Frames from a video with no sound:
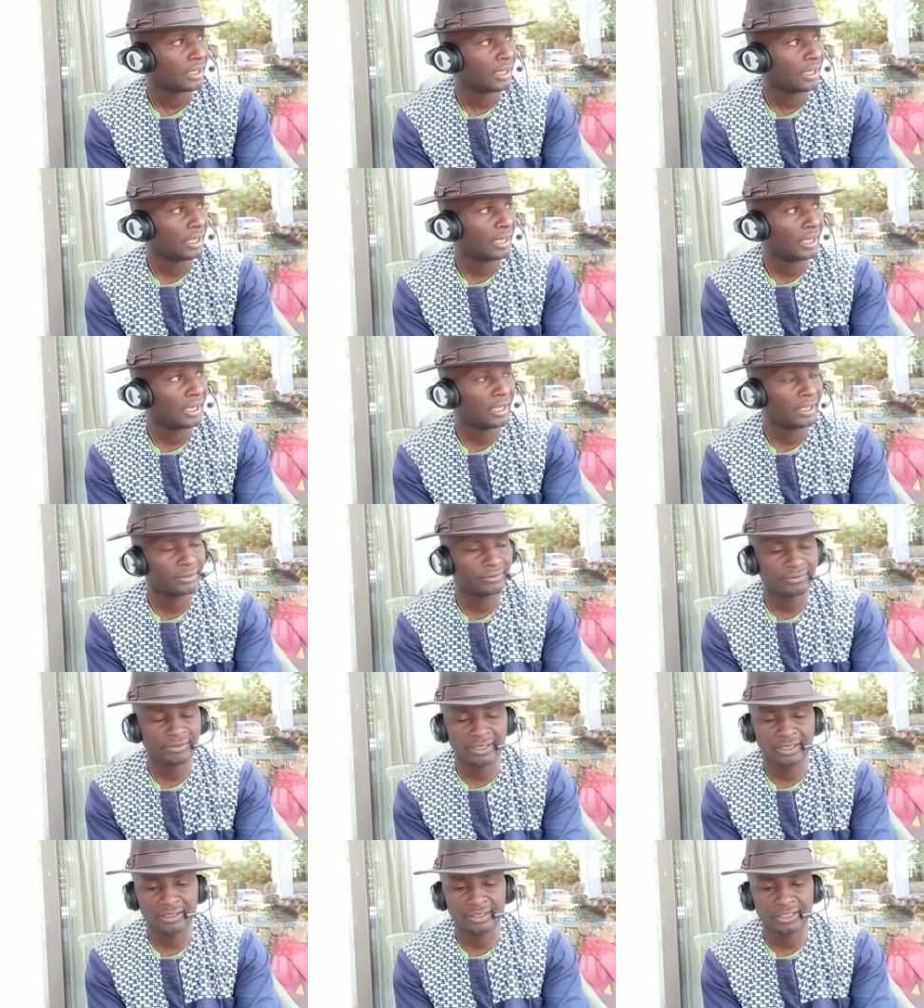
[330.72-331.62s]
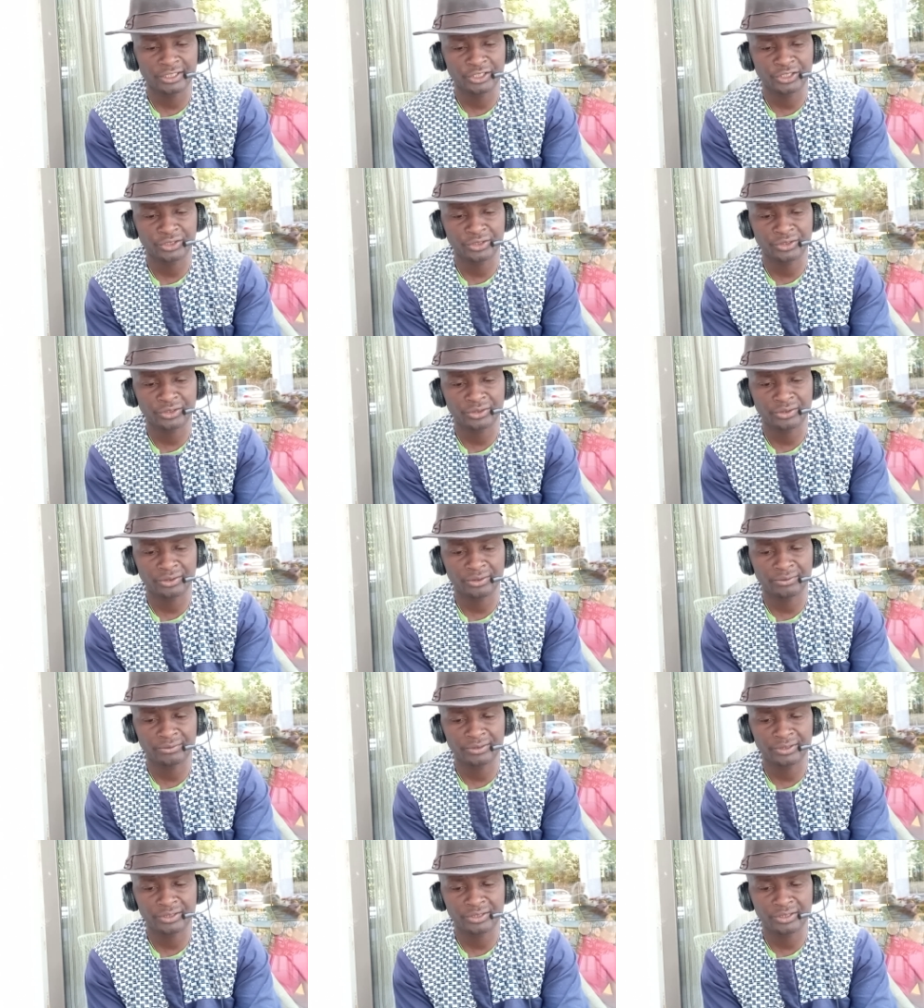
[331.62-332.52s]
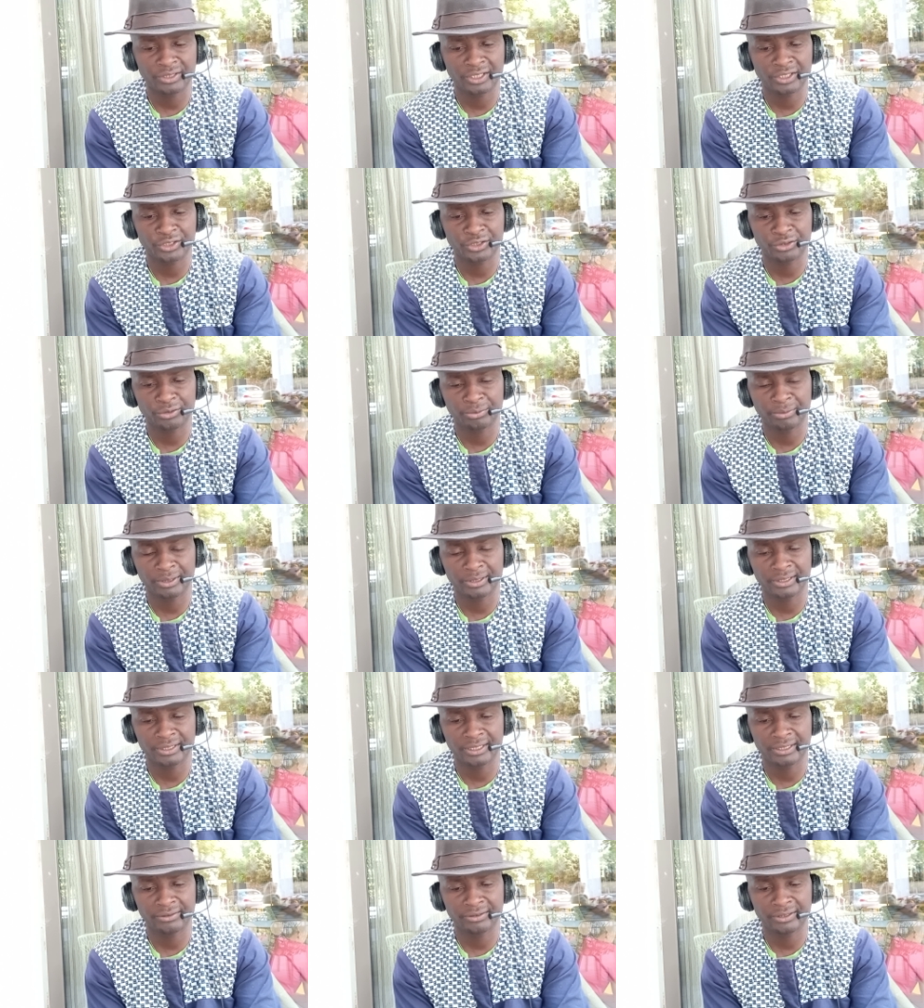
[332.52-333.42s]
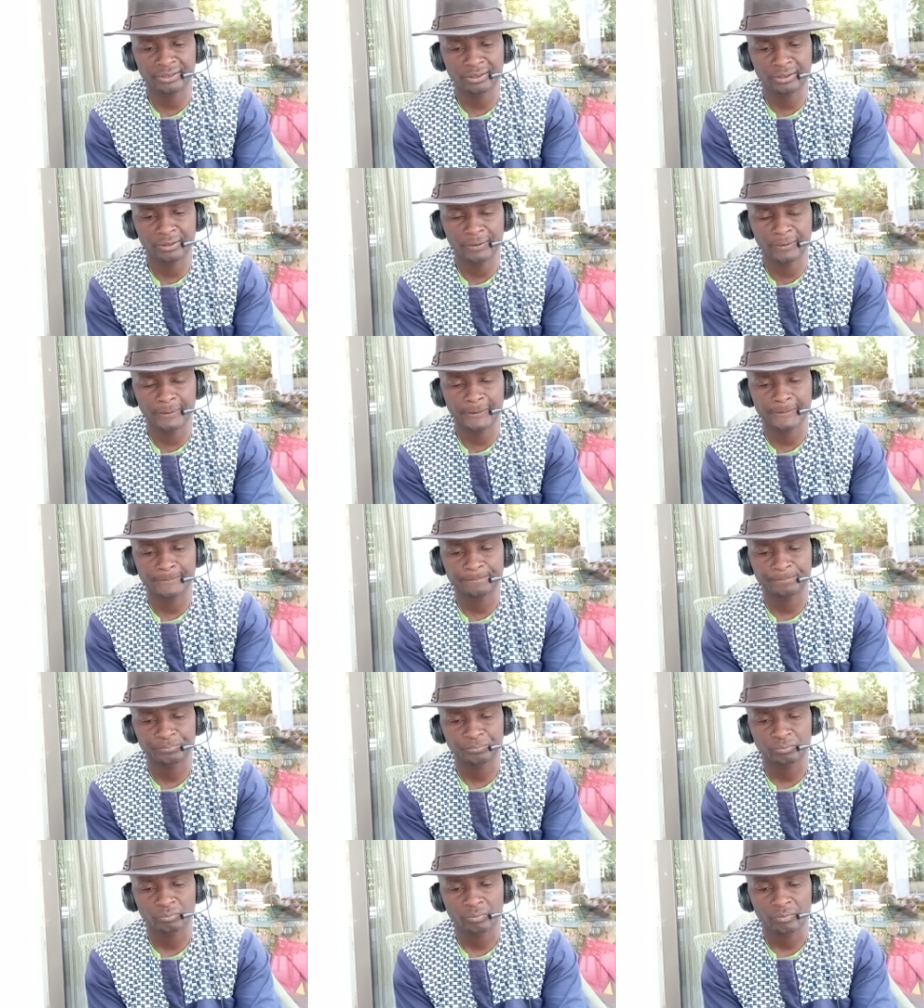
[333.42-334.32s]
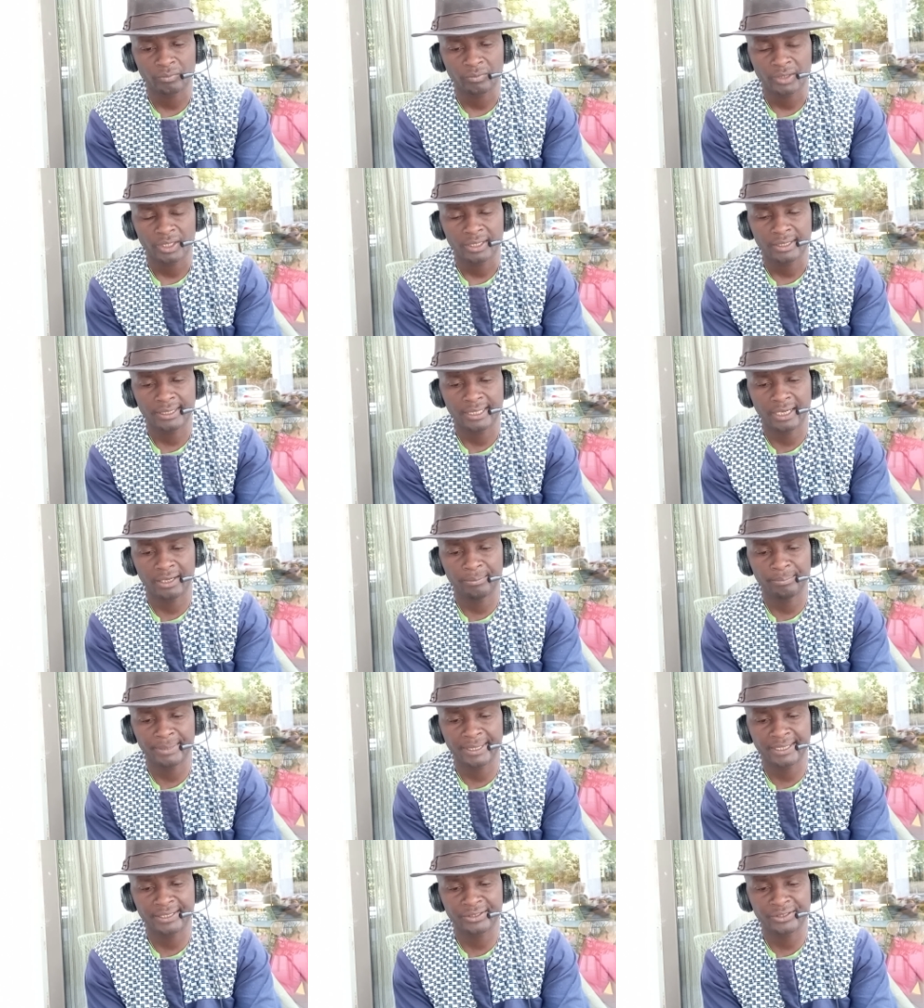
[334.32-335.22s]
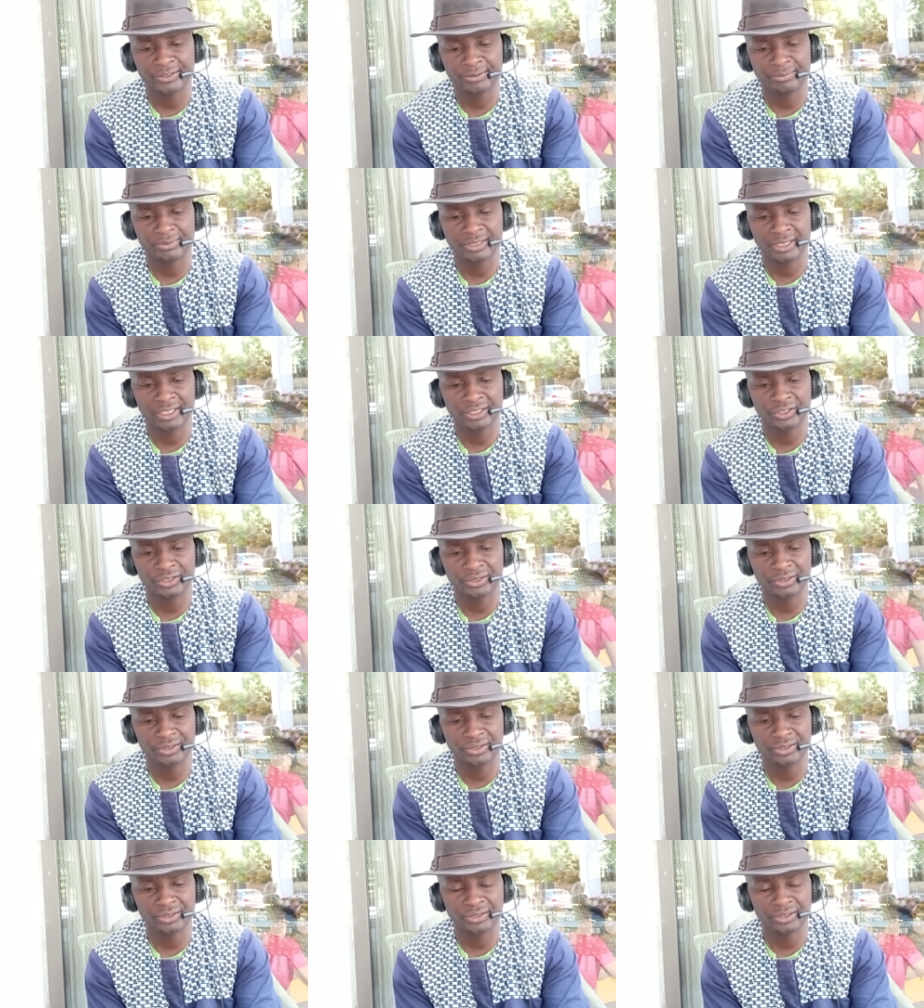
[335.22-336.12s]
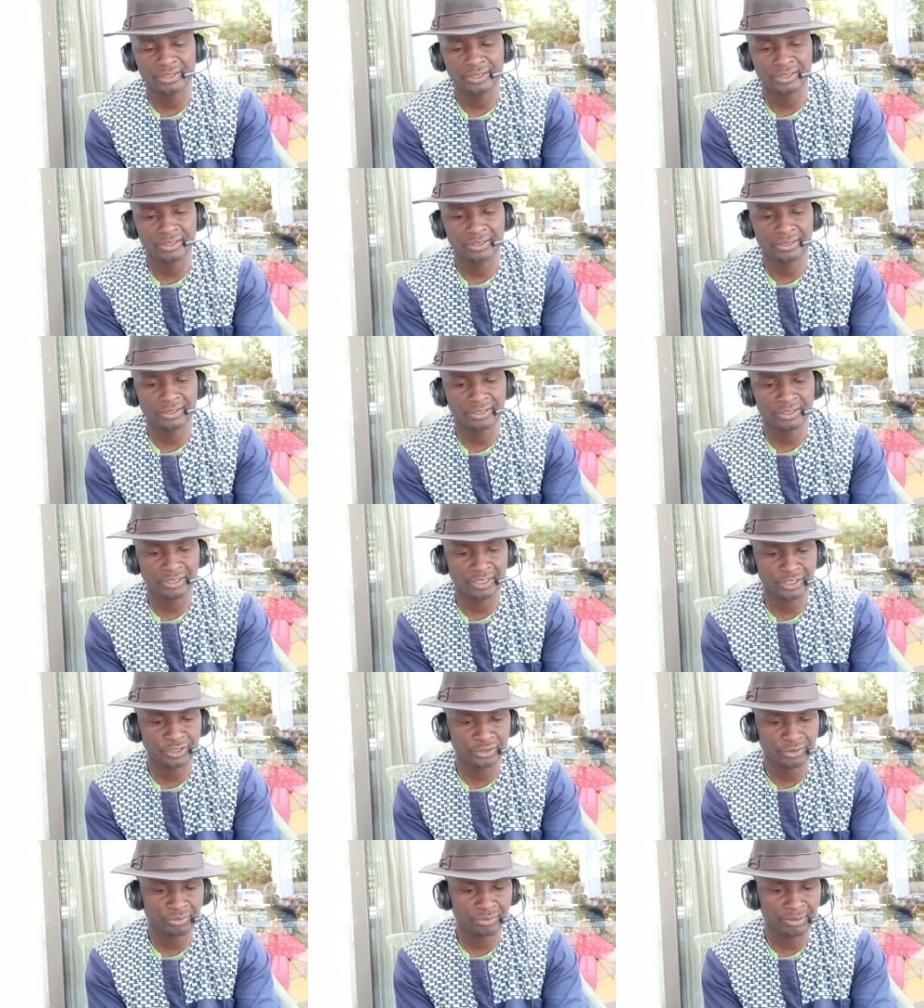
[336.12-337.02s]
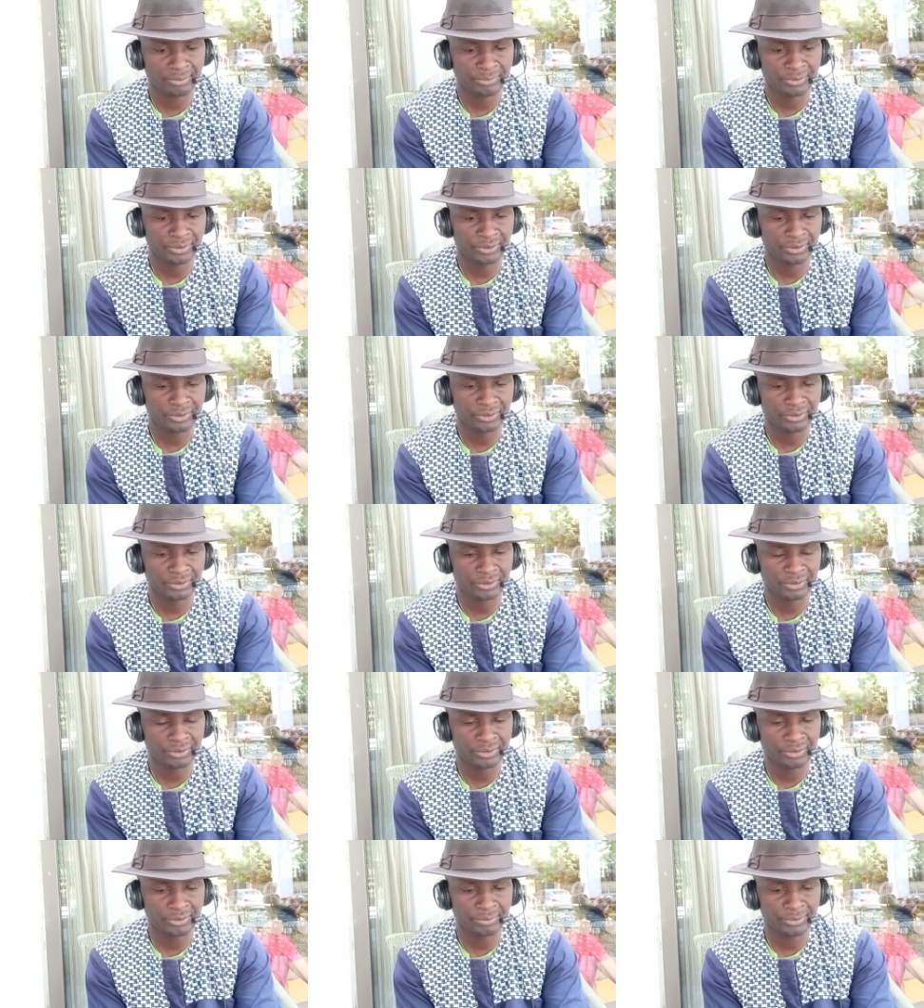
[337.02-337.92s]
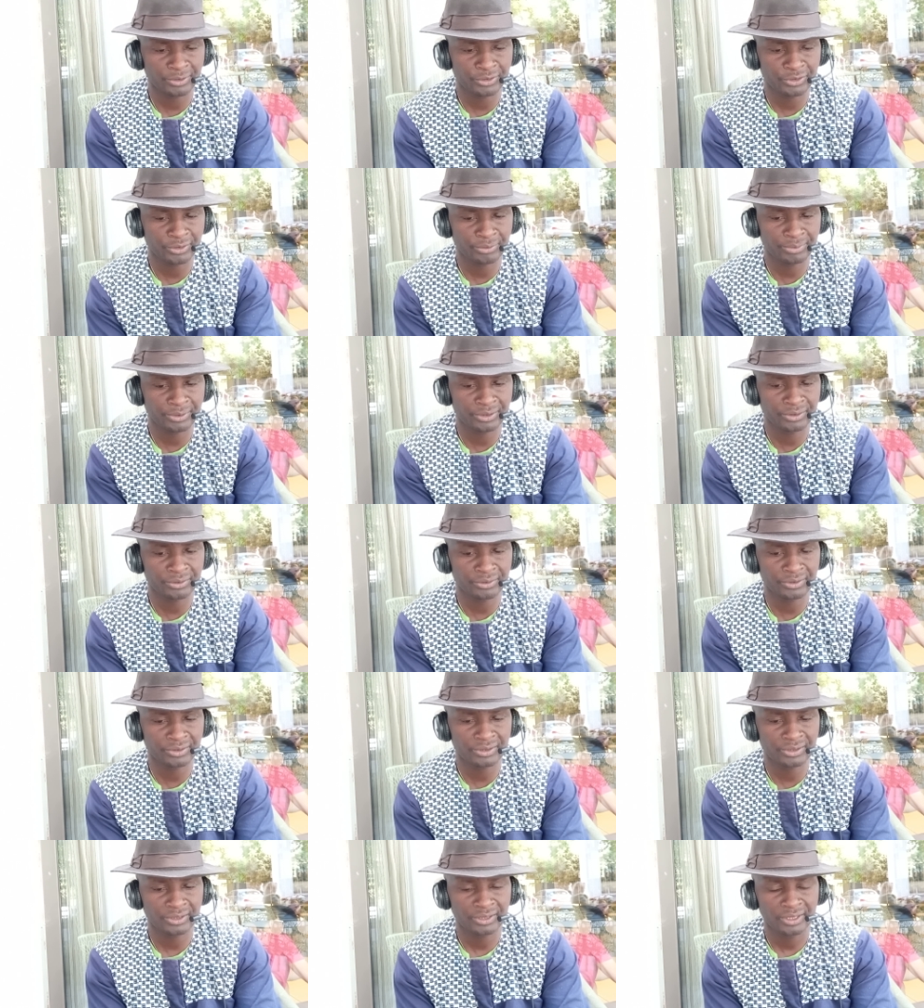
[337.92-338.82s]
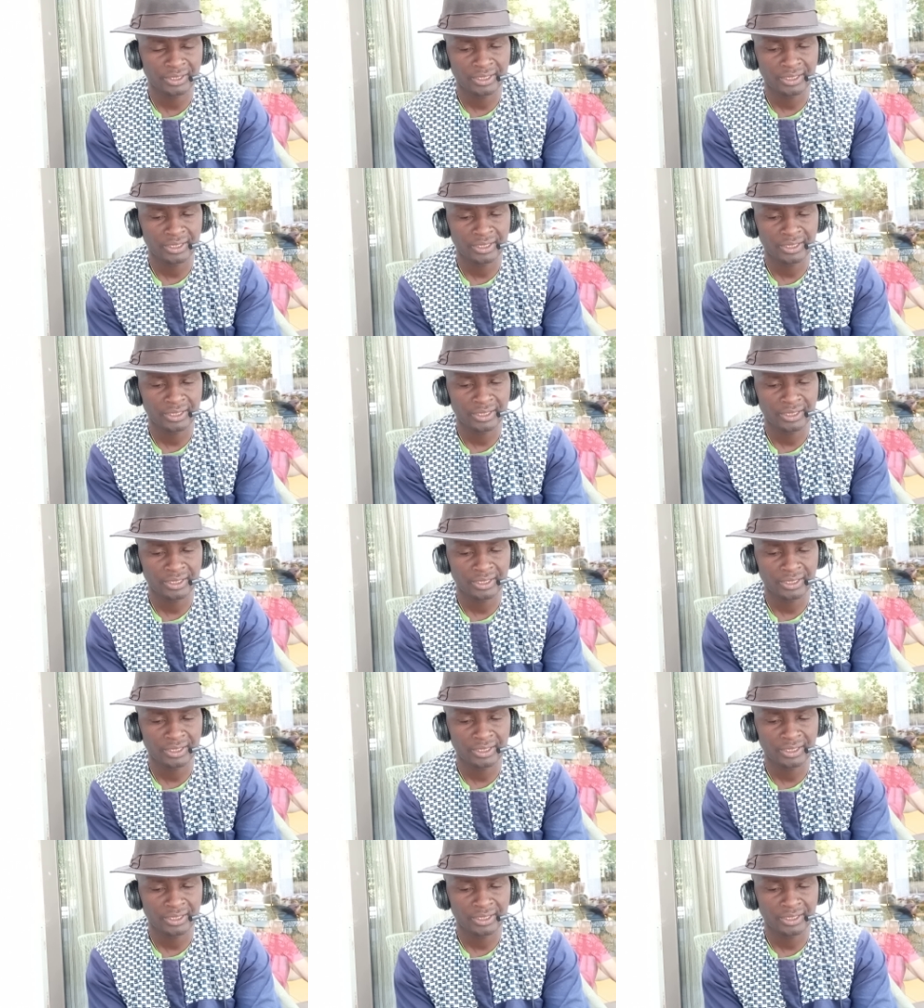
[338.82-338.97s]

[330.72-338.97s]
and violations of international humanitarian law. Now, mechanisms such as international criminal tribunals,